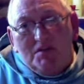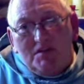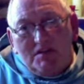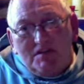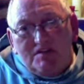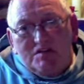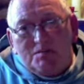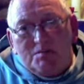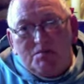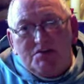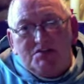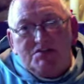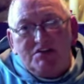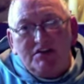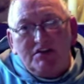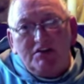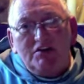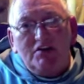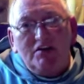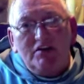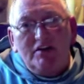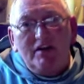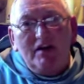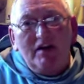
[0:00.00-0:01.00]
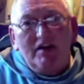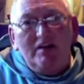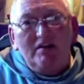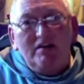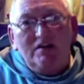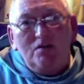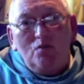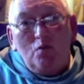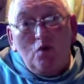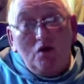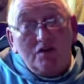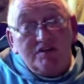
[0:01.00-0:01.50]
this particular
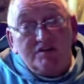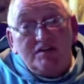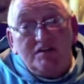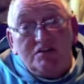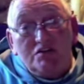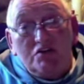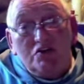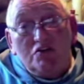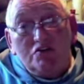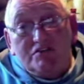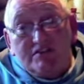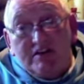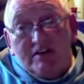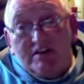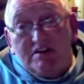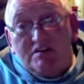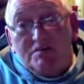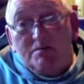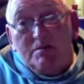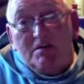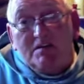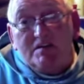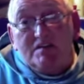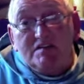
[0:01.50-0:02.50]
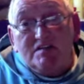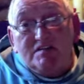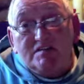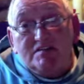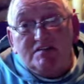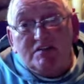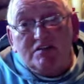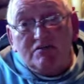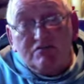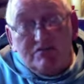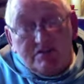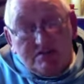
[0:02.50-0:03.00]
lady was an ordained
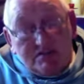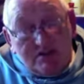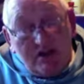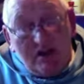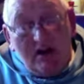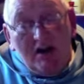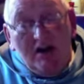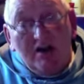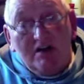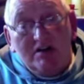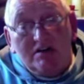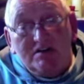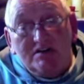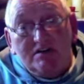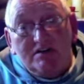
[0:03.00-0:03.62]
minister, retired.